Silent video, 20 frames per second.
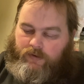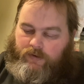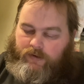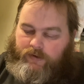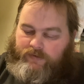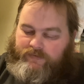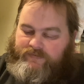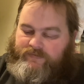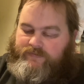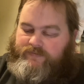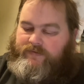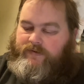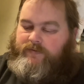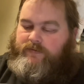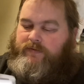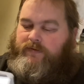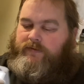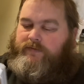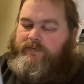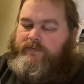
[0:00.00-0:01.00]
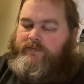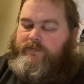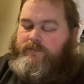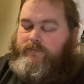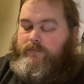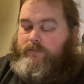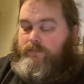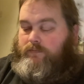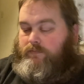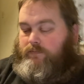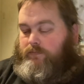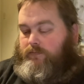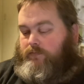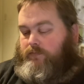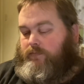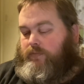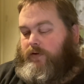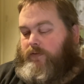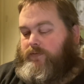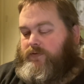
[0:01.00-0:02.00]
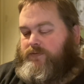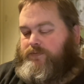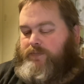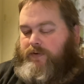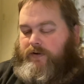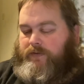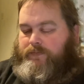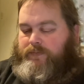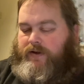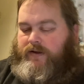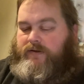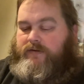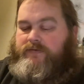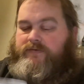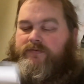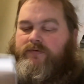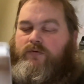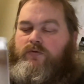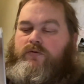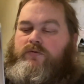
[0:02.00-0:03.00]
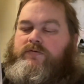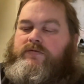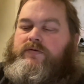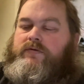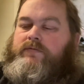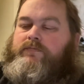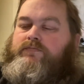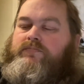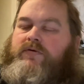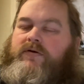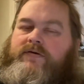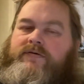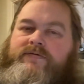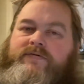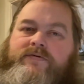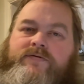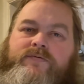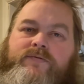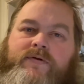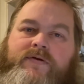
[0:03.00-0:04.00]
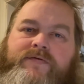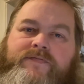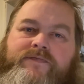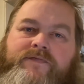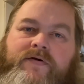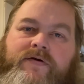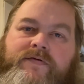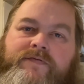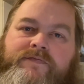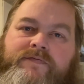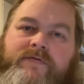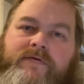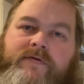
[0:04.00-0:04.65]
As I said, that's published by Pen and Sword, priced at £25.